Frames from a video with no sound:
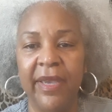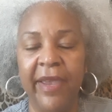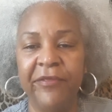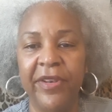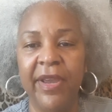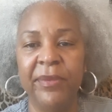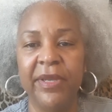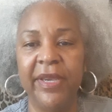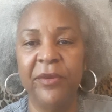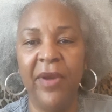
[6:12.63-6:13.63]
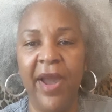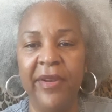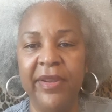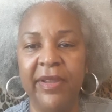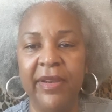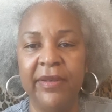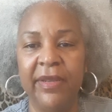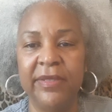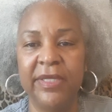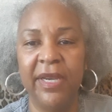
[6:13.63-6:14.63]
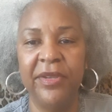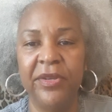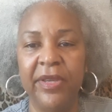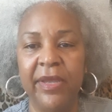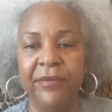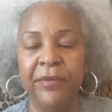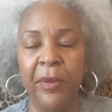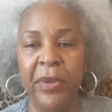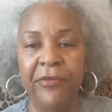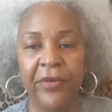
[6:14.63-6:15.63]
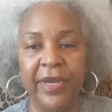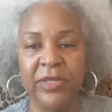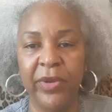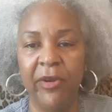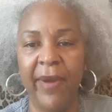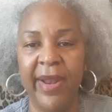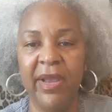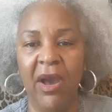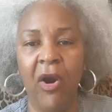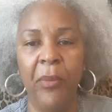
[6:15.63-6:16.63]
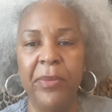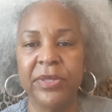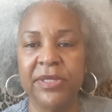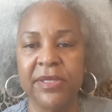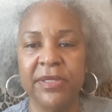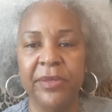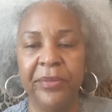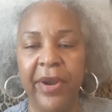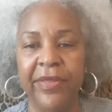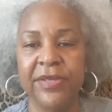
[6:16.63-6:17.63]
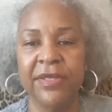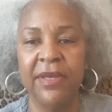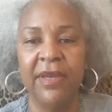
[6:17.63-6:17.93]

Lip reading: And for them to get around and tell you to be friends with everybody and call people sisters and brothers,